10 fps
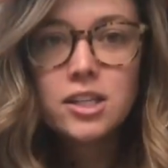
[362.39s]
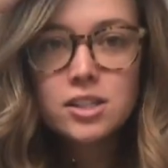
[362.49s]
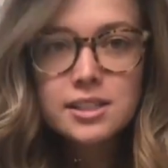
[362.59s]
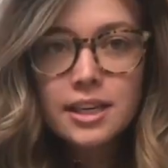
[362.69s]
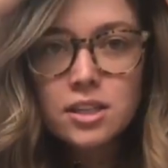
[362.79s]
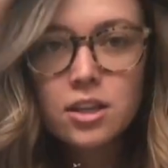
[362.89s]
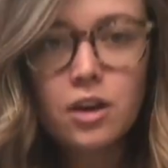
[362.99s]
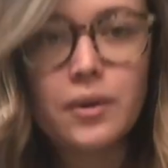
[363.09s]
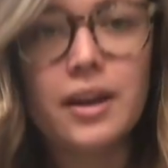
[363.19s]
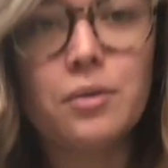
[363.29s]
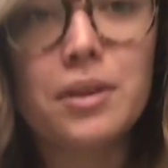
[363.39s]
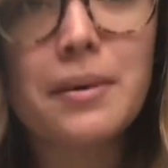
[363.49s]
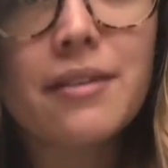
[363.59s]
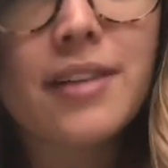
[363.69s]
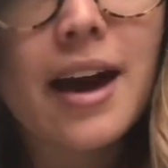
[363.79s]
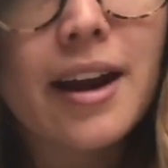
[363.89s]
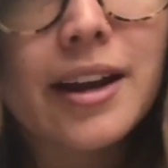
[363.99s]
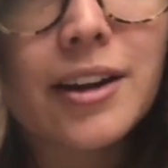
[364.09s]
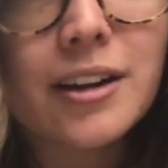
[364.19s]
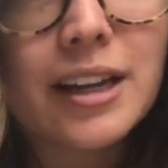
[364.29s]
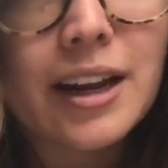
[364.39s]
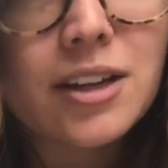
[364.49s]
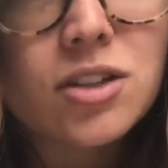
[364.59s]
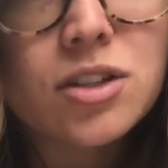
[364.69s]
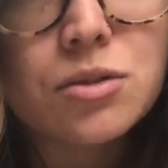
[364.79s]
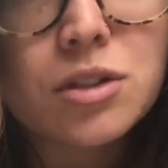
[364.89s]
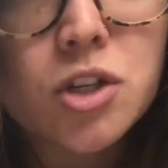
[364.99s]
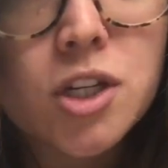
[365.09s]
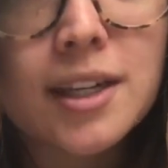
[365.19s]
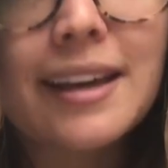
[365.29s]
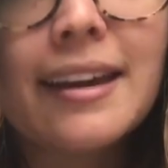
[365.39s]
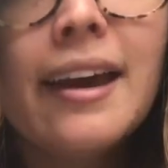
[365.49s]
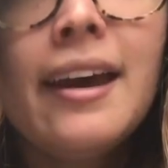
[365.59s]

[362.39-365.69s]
just like to go in with my flat iron and I just use a Chi,